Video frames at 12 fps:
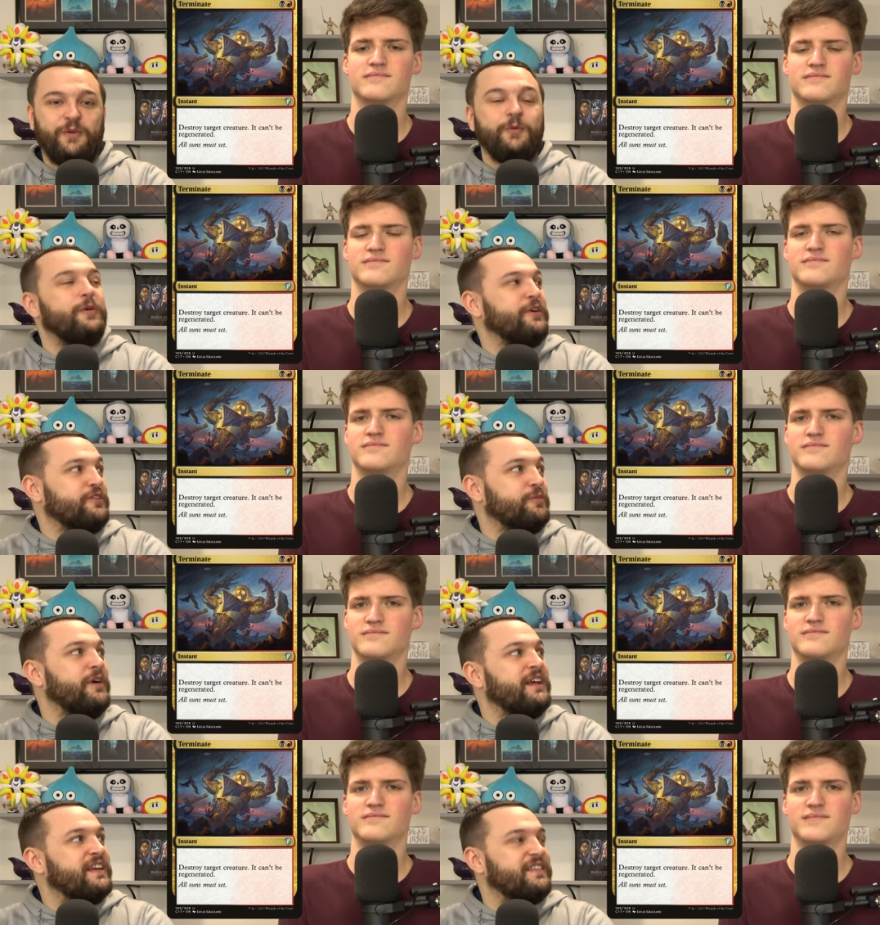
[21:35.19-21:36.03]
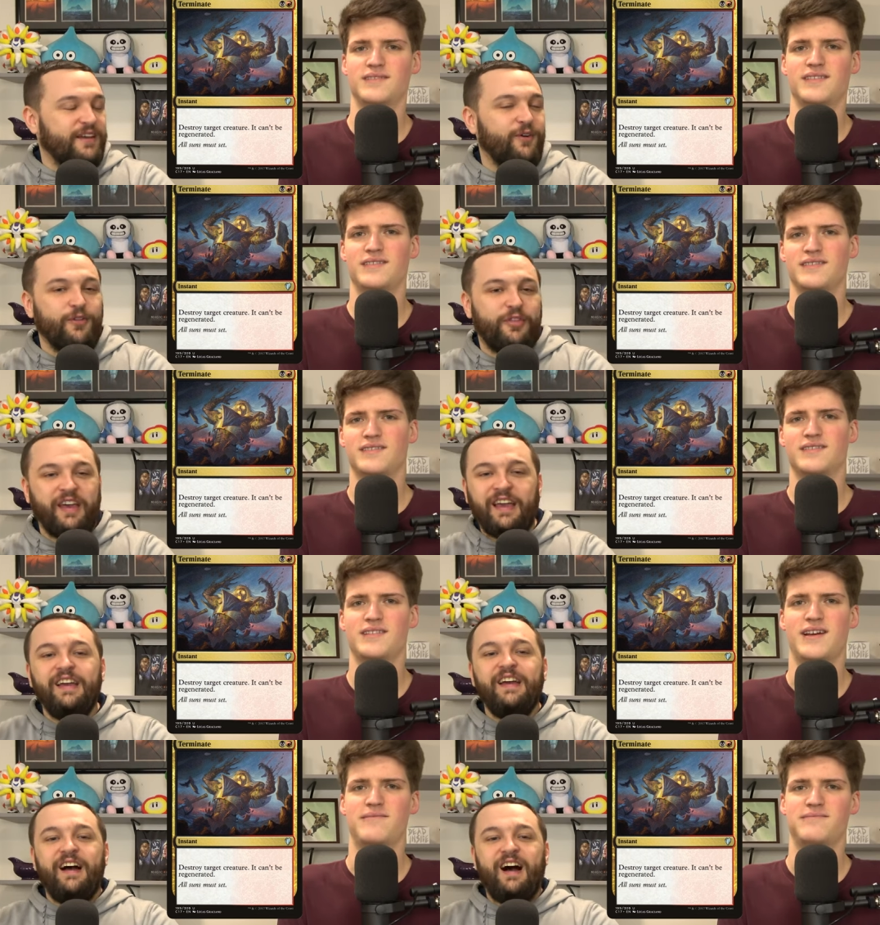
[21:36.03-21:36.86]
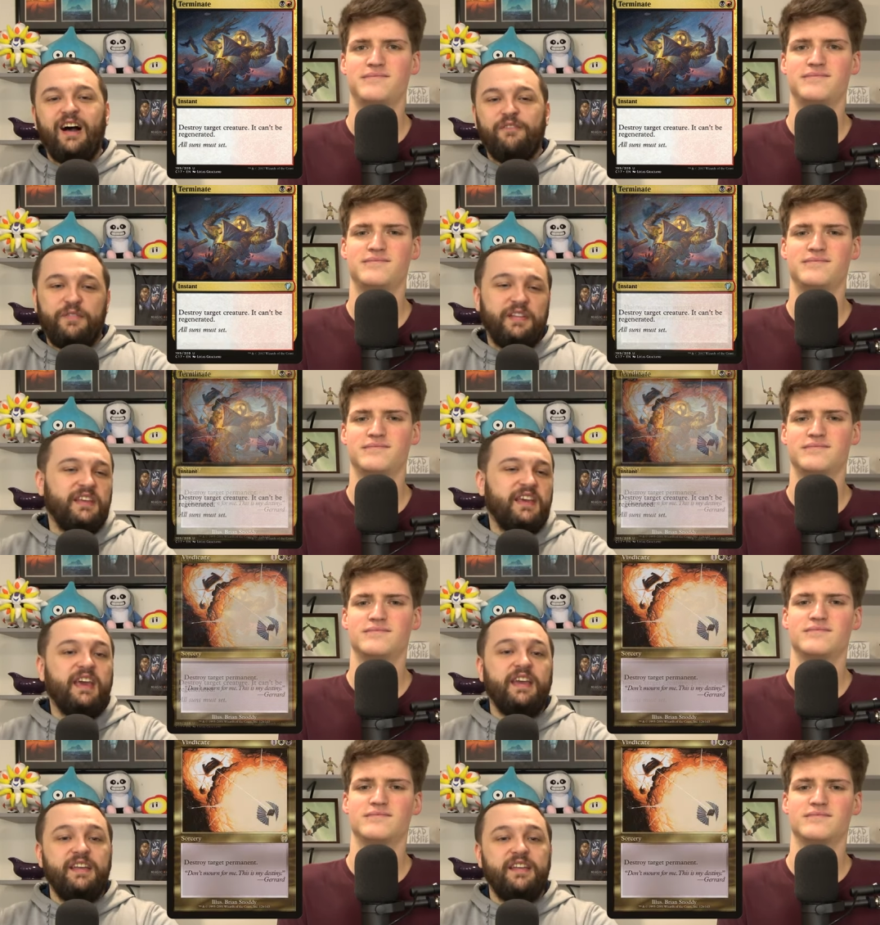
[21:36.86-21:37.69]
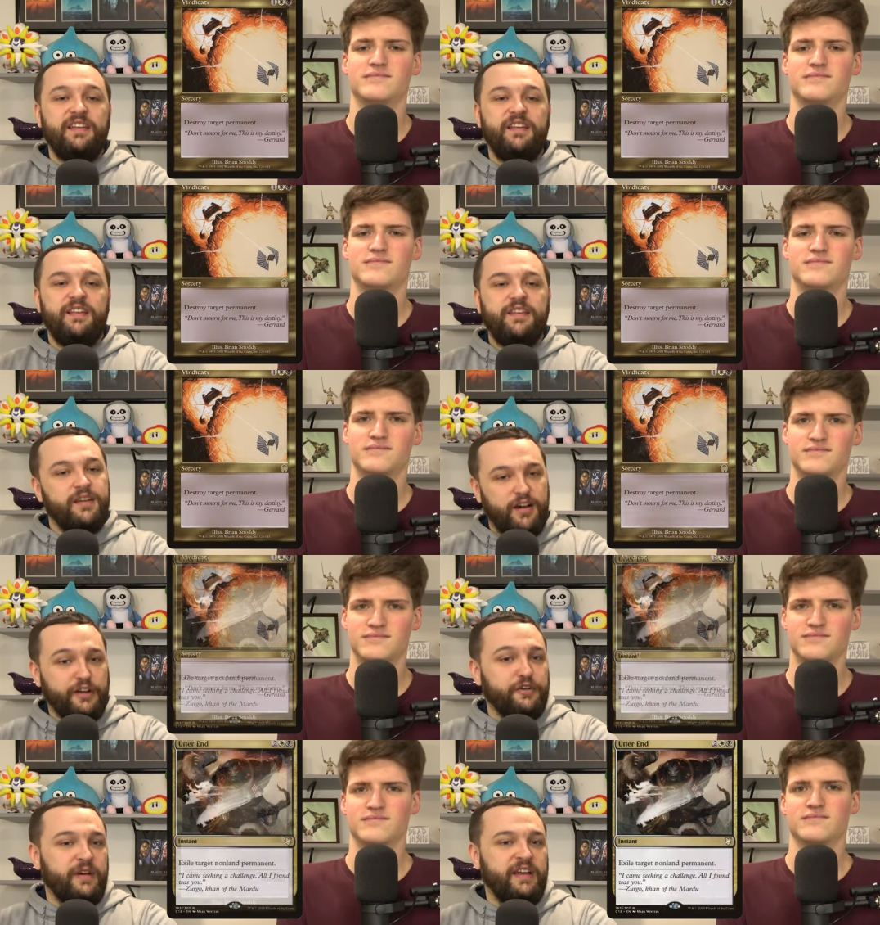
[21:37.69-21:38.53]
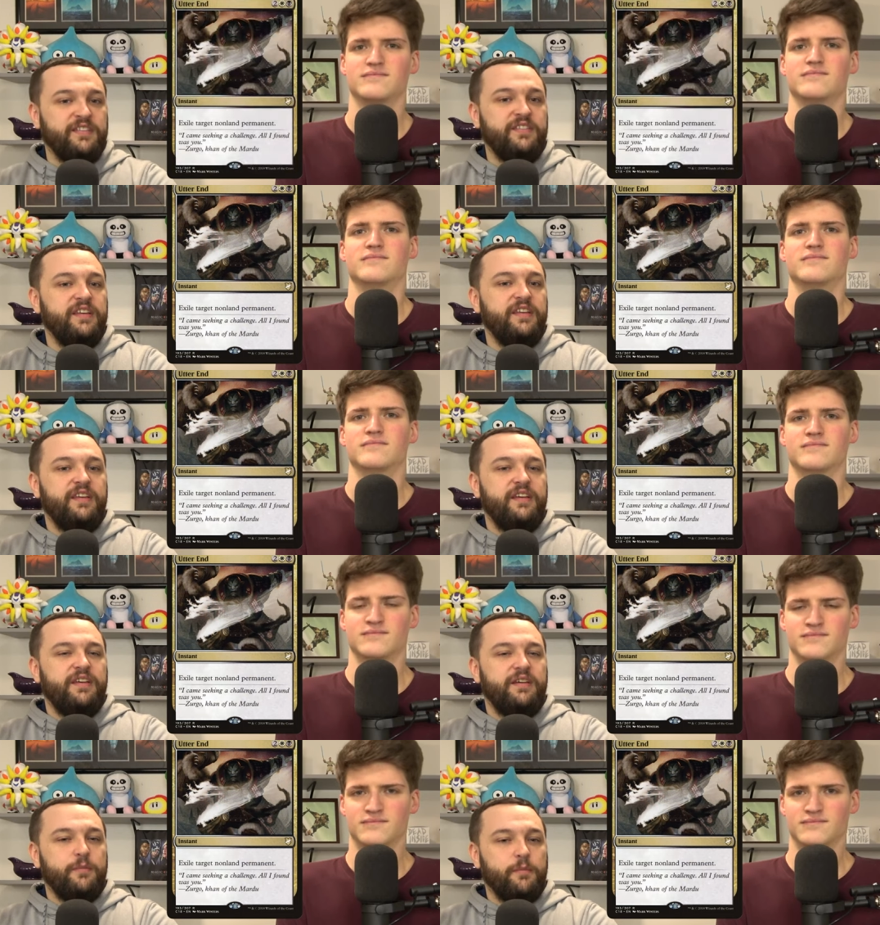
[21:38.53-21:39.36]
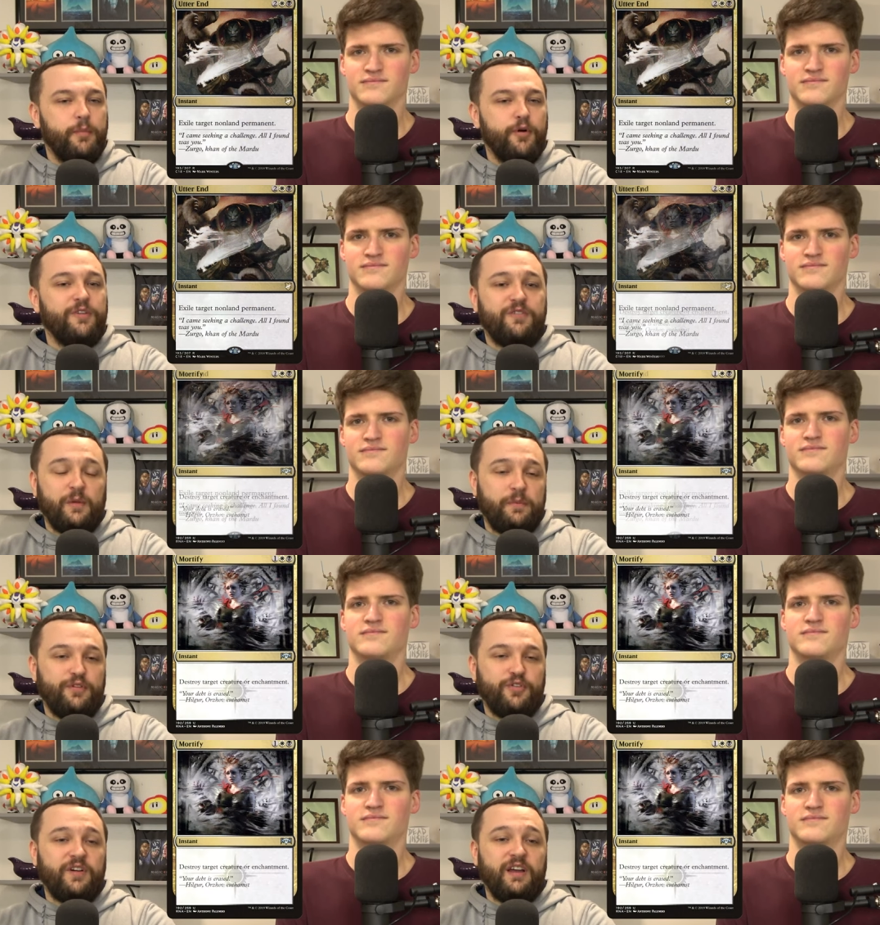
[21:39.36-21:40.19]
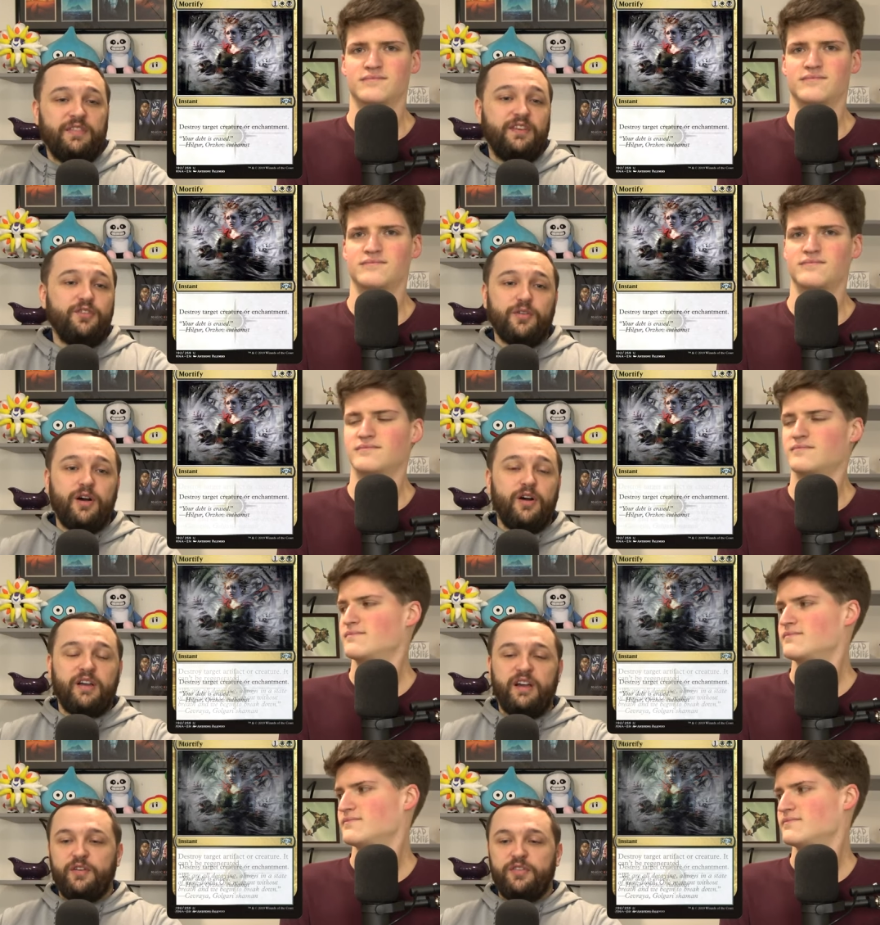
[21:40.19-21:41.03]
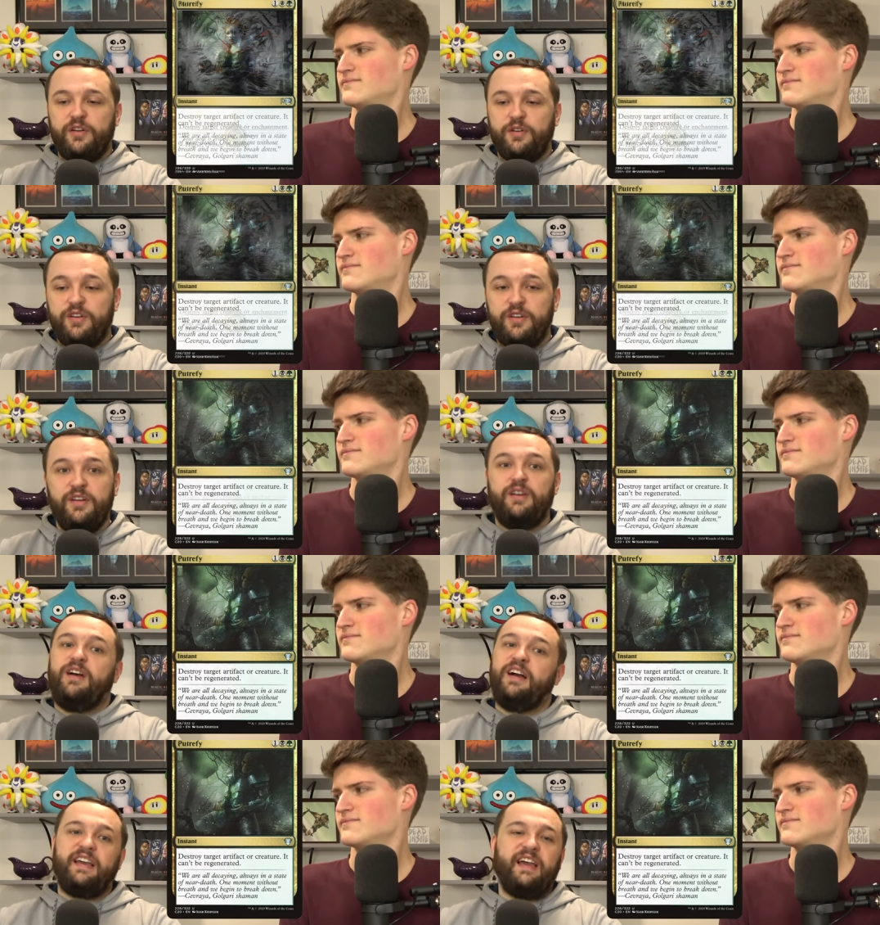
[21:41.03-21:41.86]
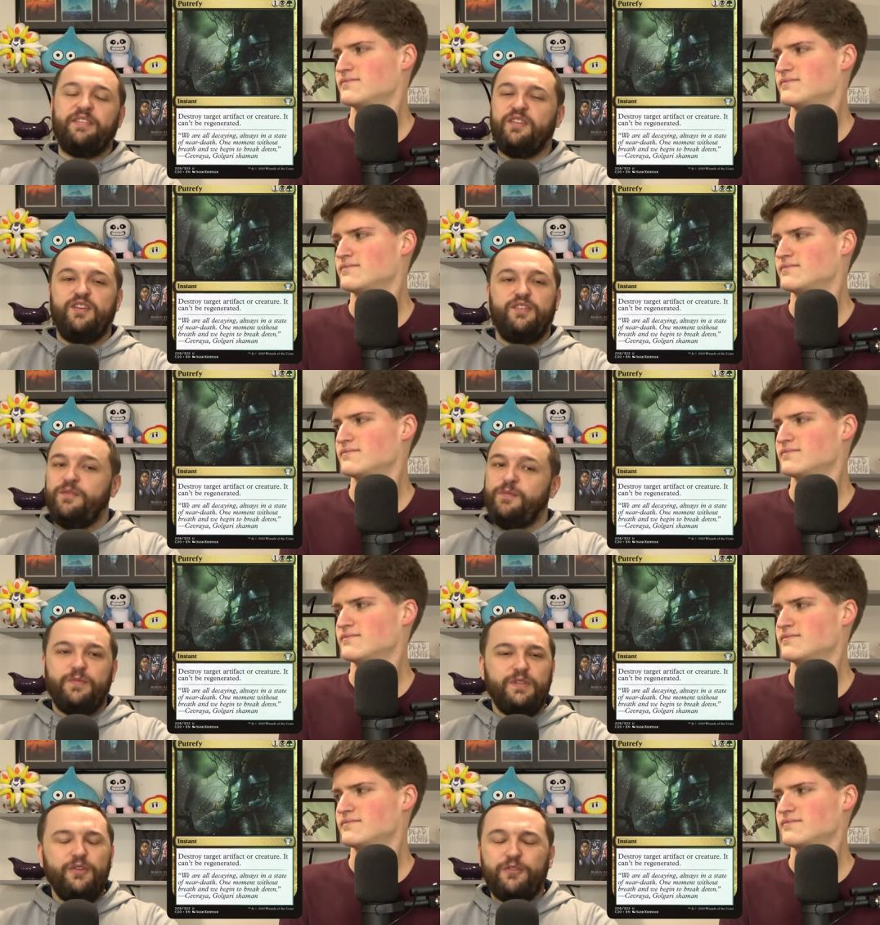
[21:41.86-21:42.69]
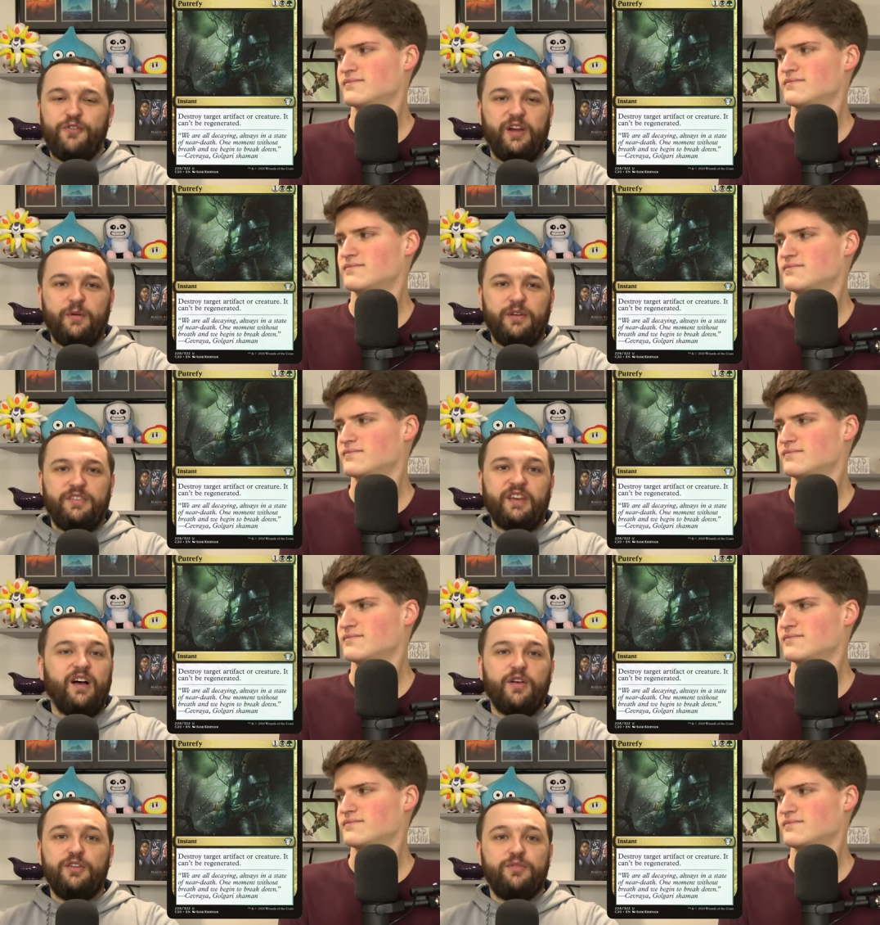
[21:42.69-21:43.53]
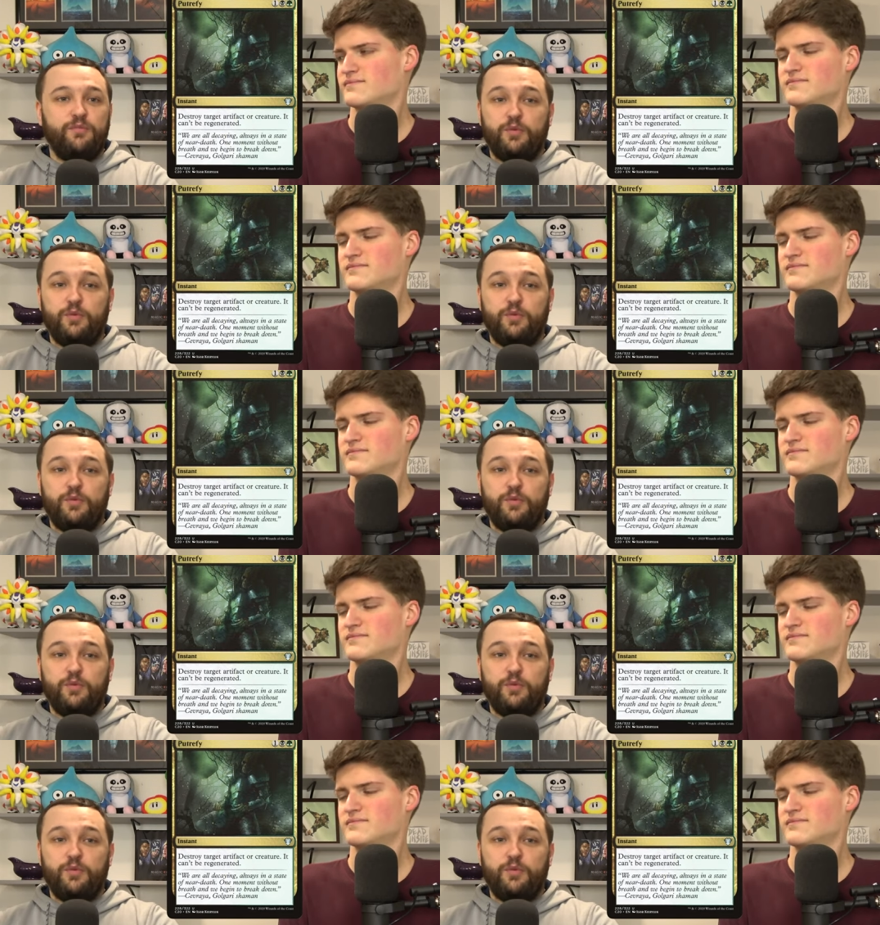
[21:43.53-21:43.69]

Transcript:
Speaker 1: we're, we're explaining the whole thing. Yeah. Uh, Vindicate, Utter End, Mortify, Putrefy. These are all cards that, again, they're very solid